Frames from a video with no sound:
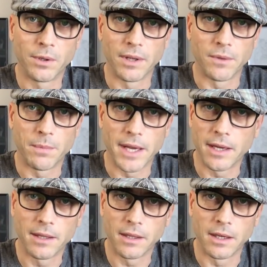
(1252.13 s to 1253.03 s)
You have to
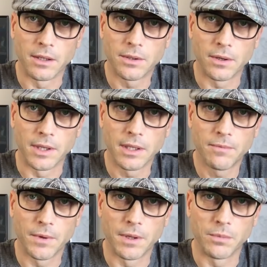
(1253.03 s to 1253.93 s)
pay an attorney
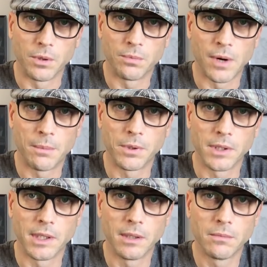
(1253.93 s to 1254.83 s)
for them to
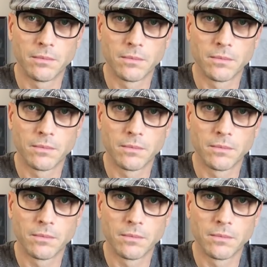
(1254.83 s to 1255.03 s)
properly